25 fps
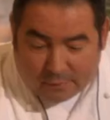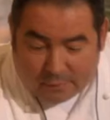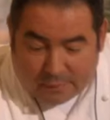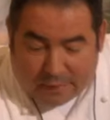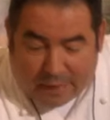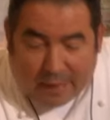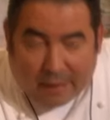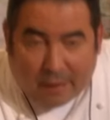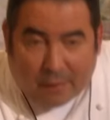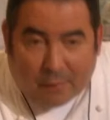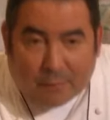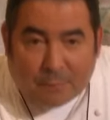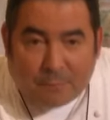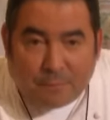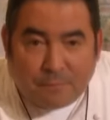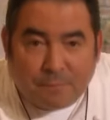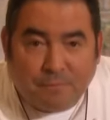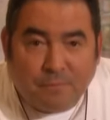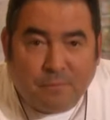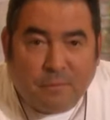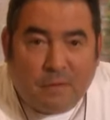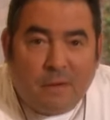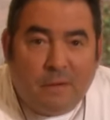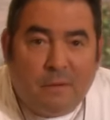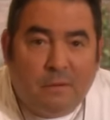Now,
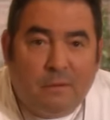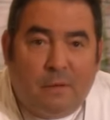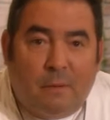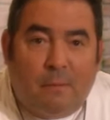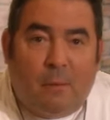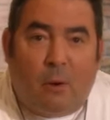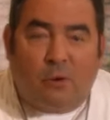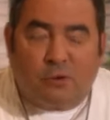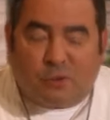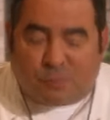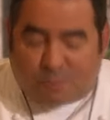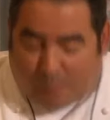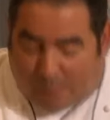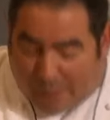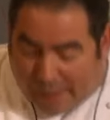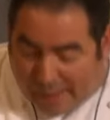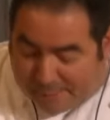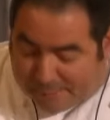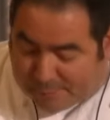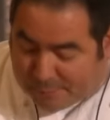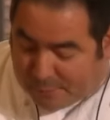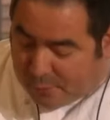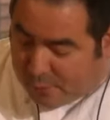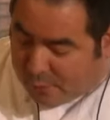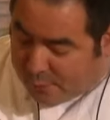the most
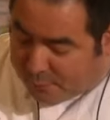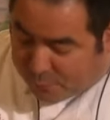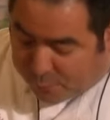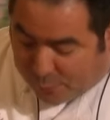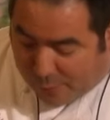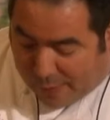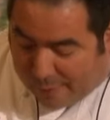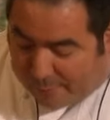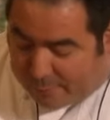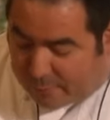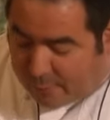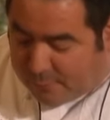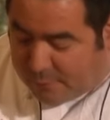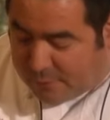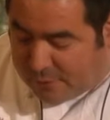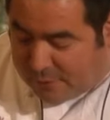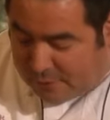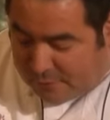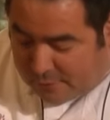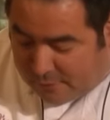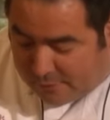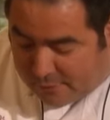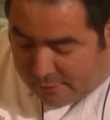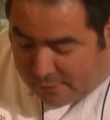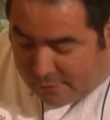popular
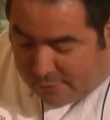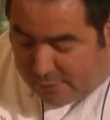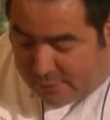probably